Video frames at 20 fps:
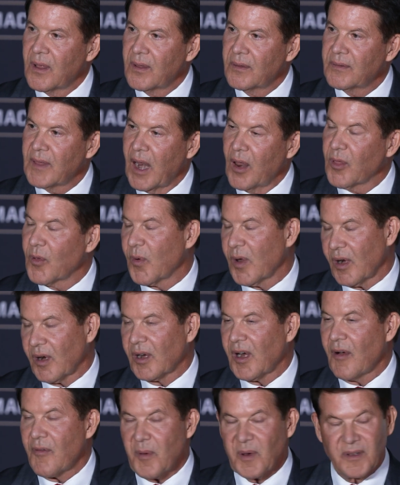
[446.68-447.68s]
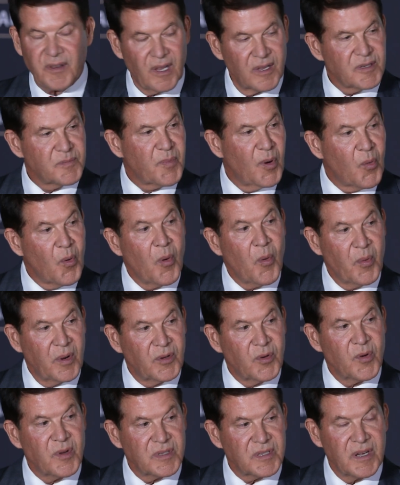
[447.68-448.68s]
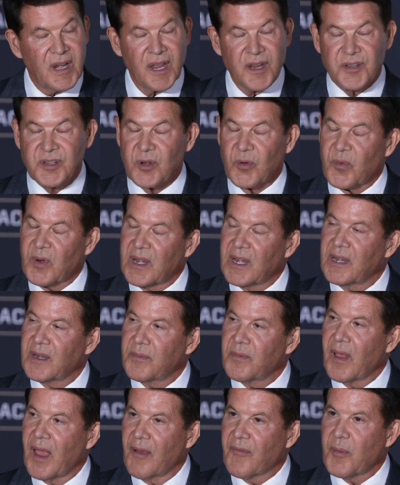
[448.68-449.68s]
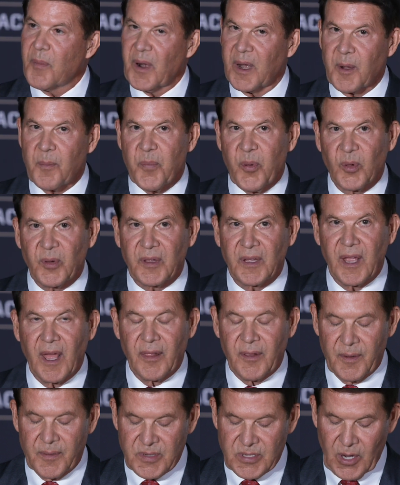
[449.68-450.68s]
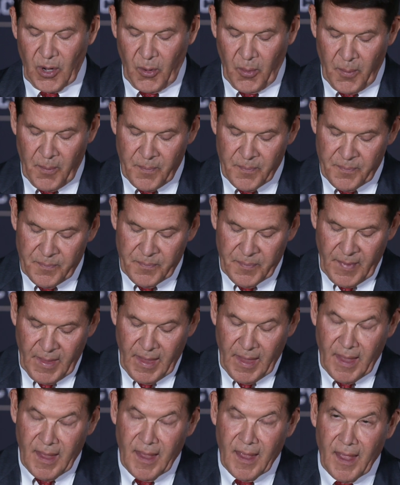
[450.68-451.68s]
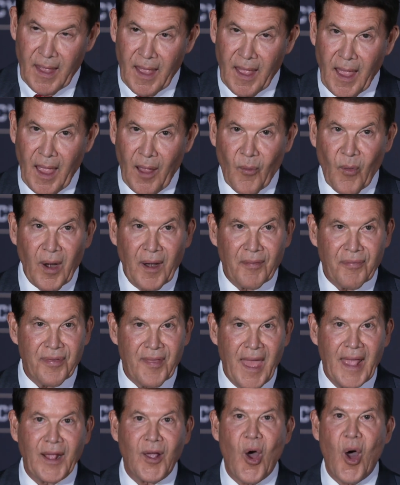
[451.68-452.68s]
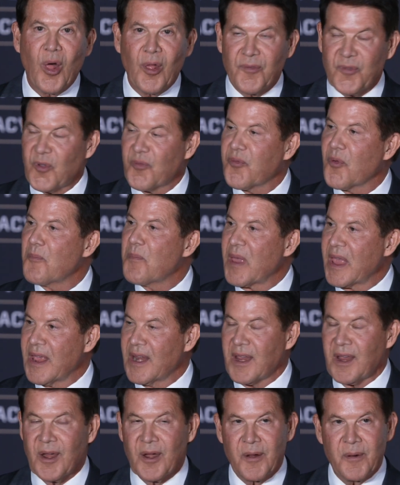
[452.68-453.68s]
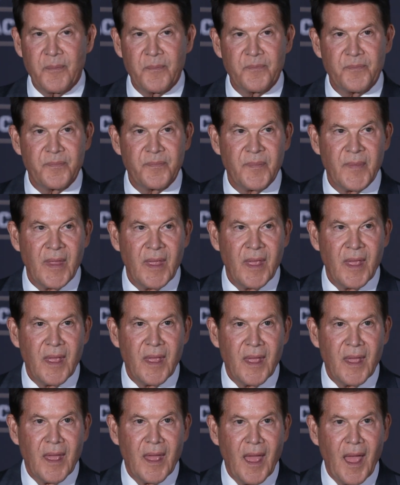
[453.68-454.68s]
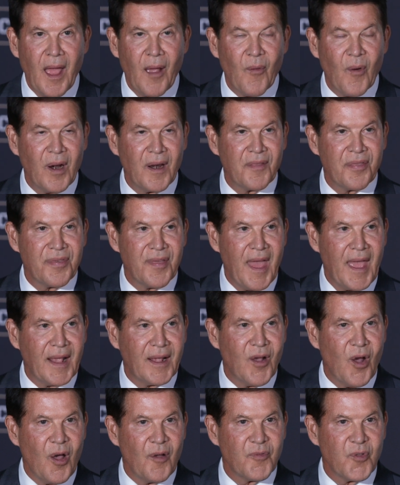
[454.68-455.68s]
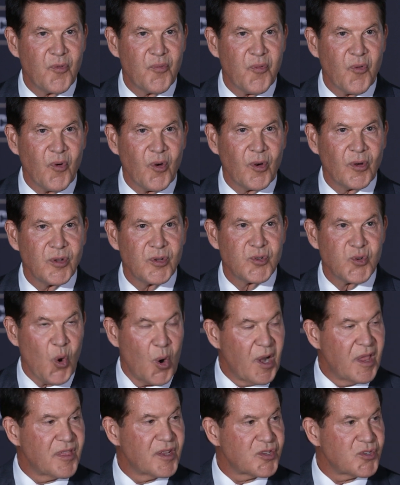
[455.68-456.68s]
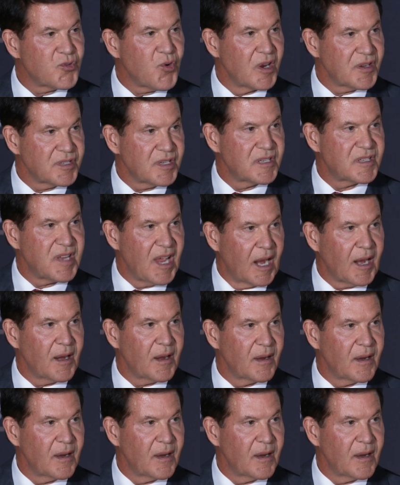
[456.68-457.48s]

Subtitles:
not only what our government does, but what we do as a nation. We need everybody to pull together. So I want to thank all of you for being here. I want to thank all of you for joining this Trusted Tech